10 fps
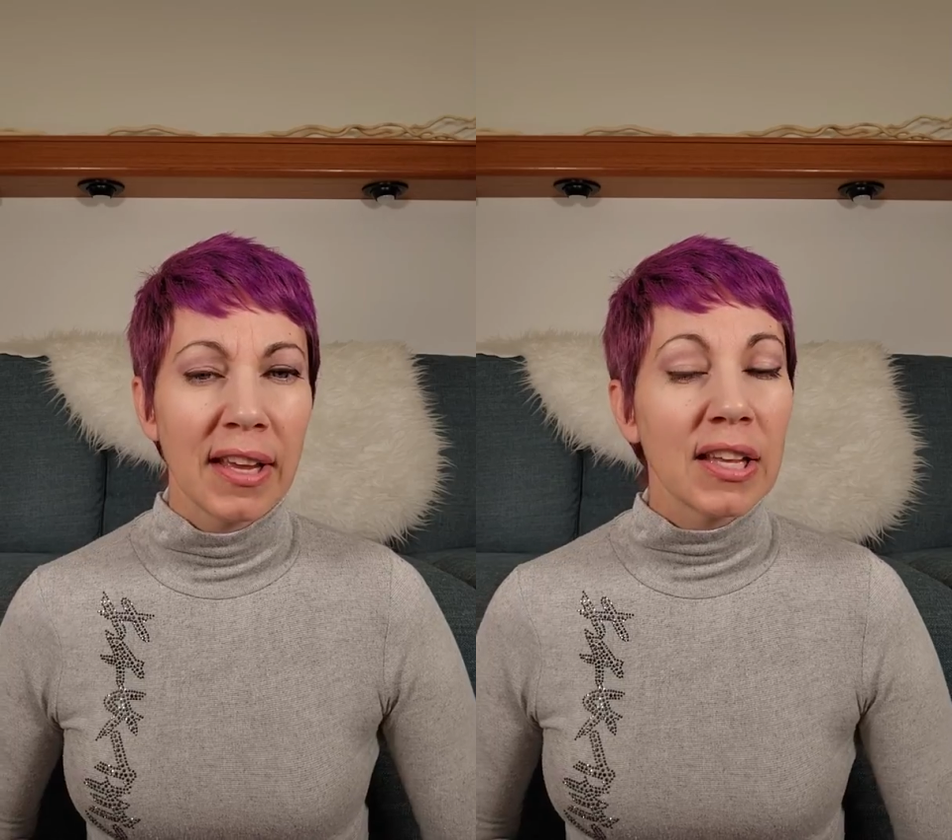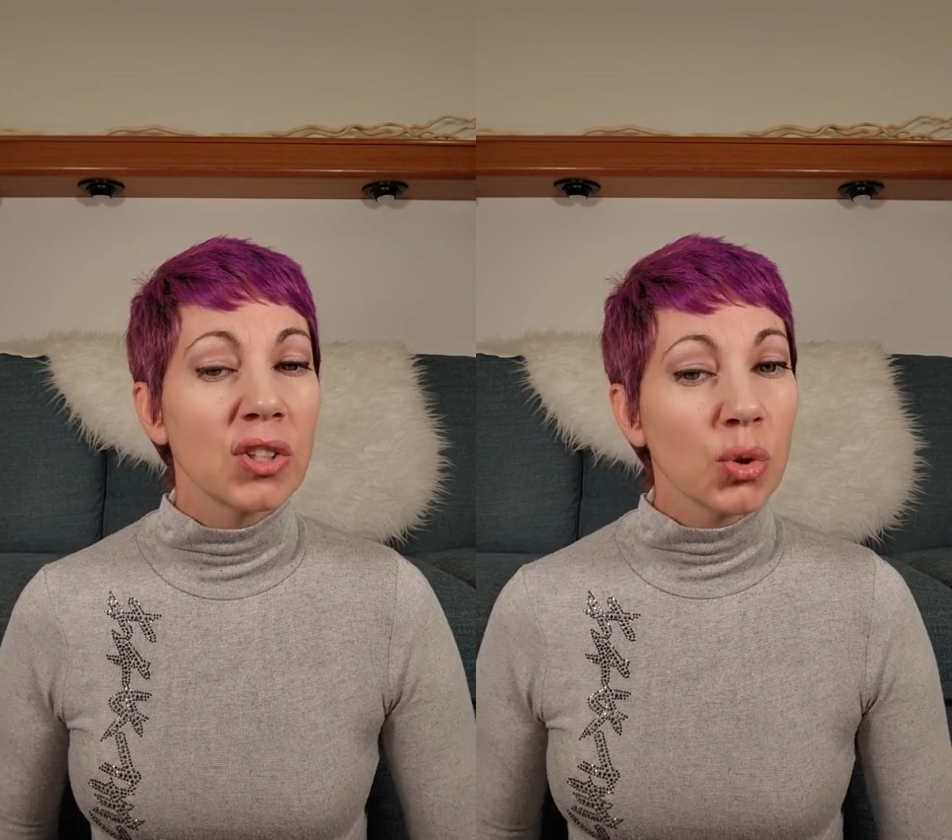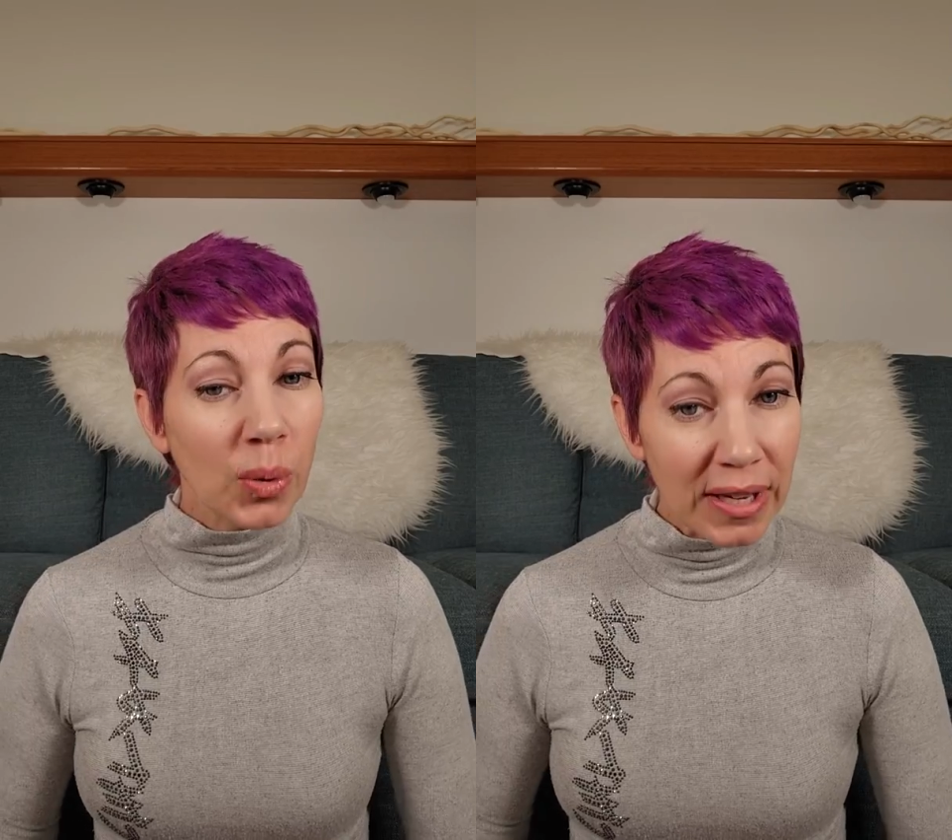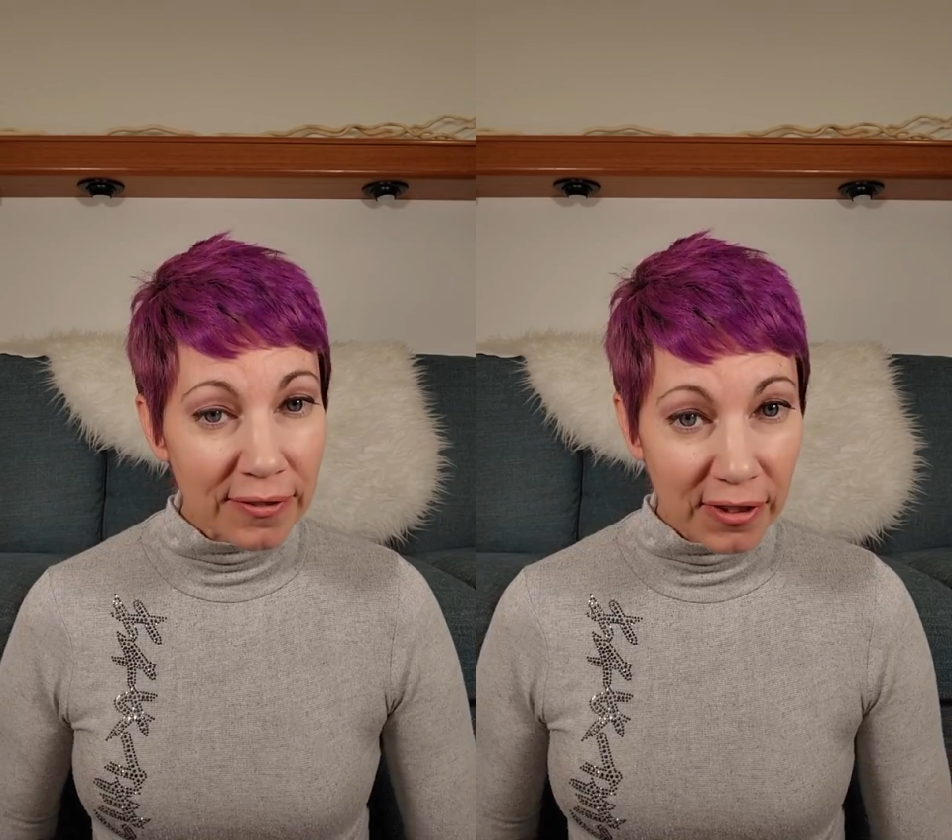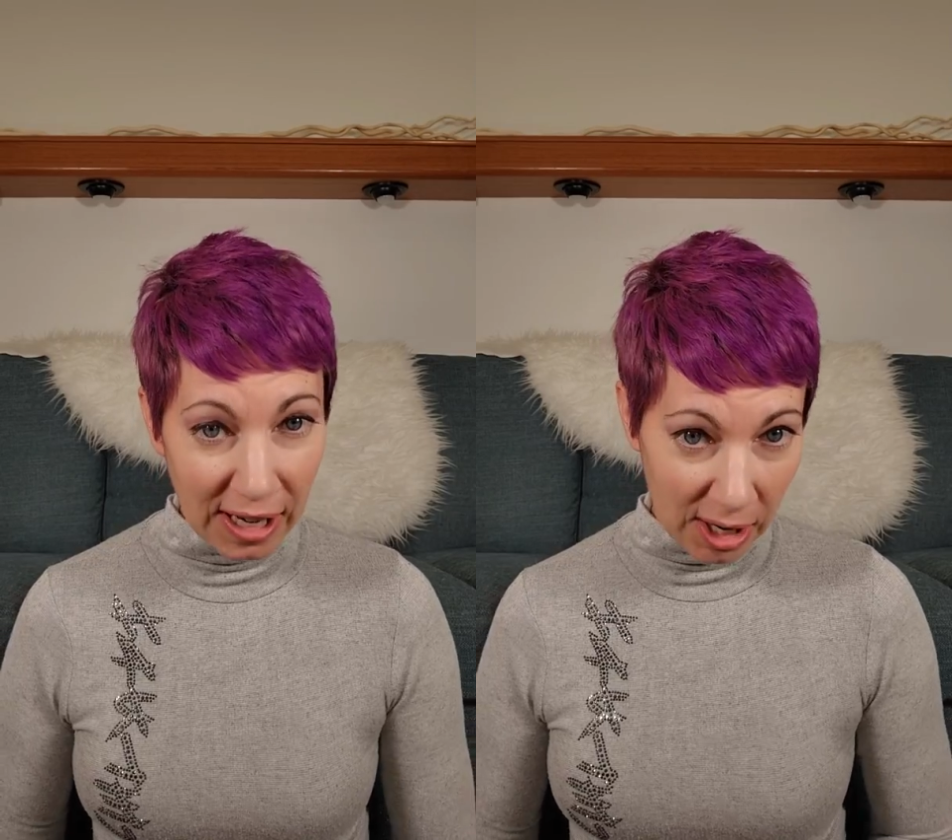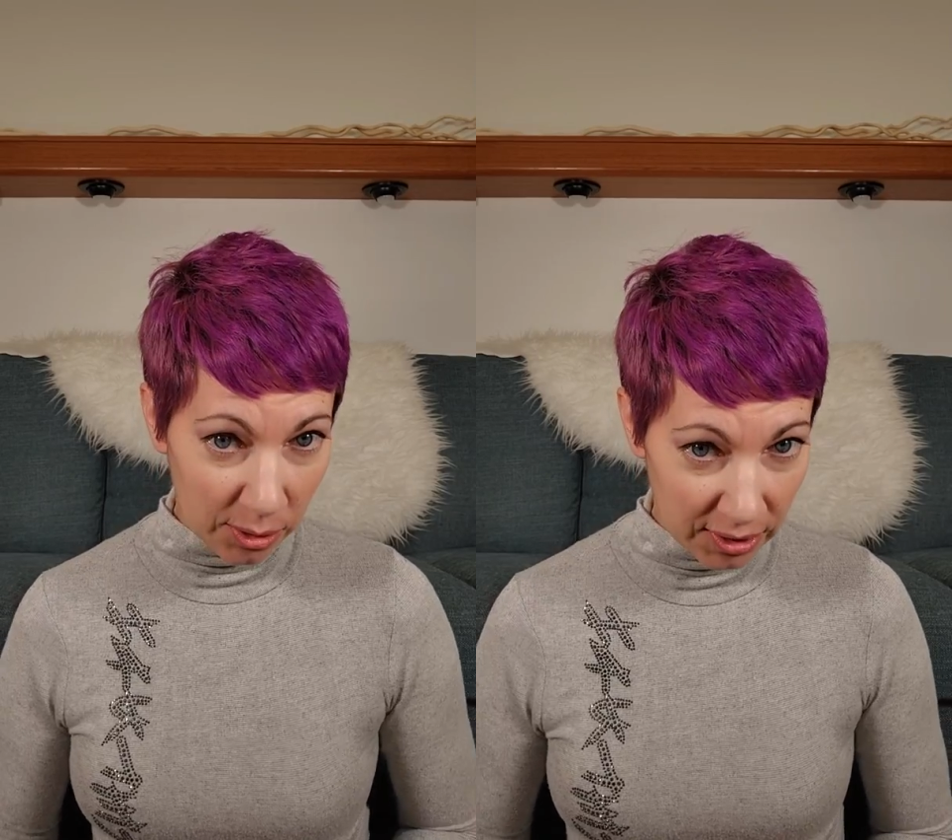It's great for house